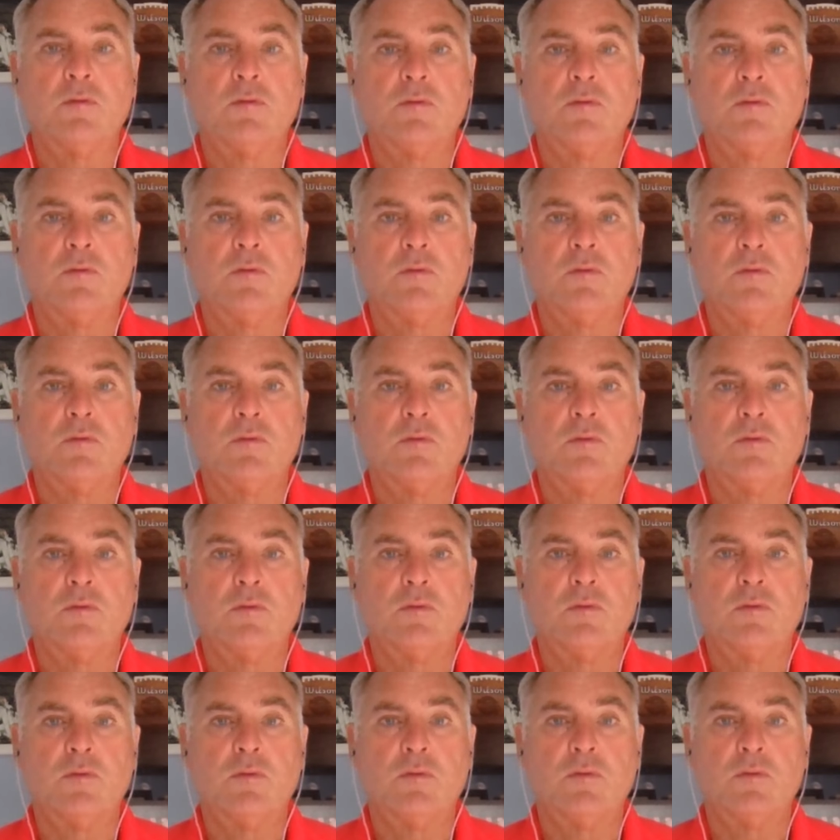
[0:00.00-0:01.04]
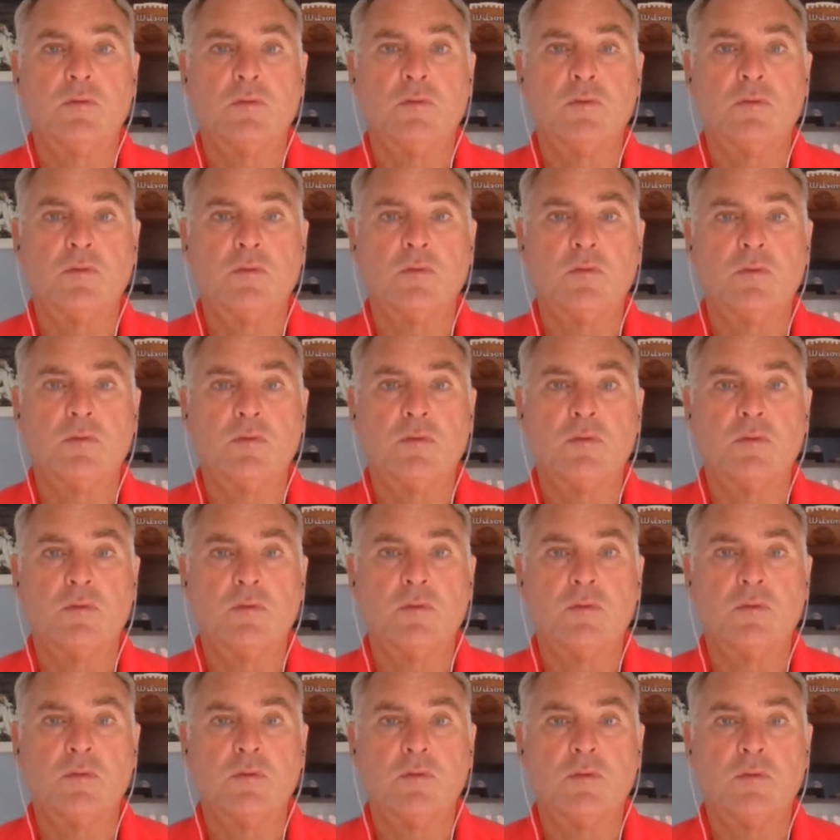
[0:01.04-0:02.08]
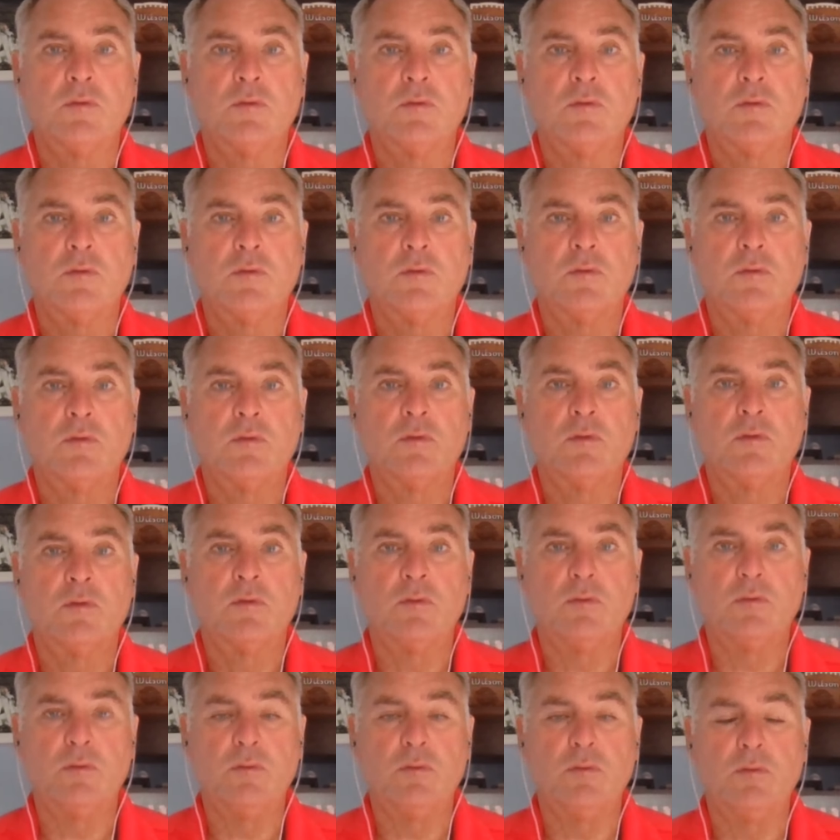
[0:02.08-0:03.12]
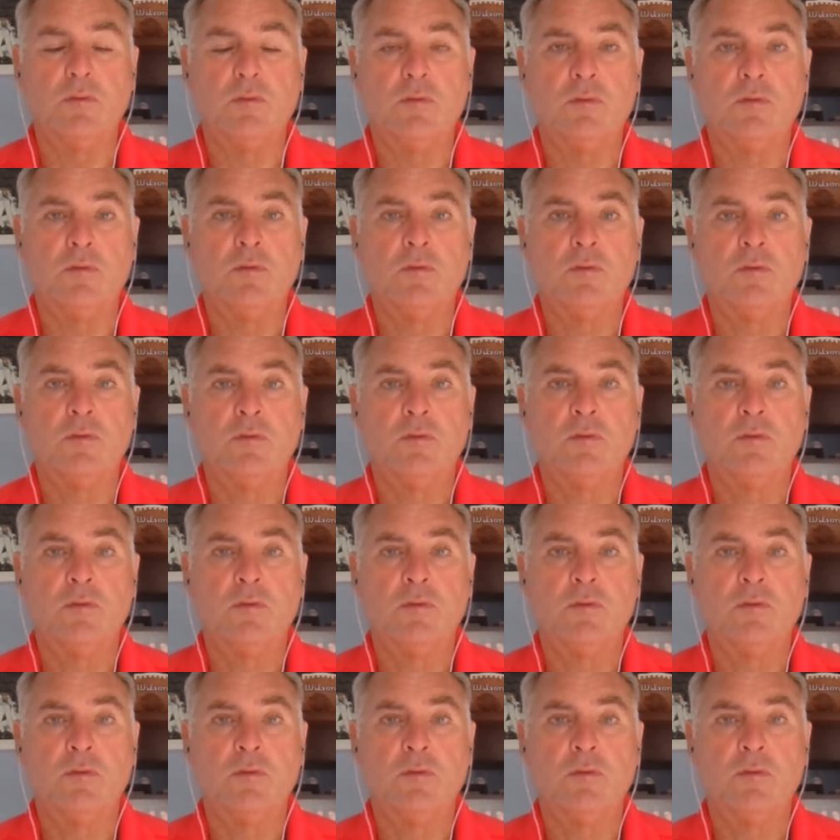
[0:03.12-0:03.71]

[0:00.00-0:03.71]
(silent)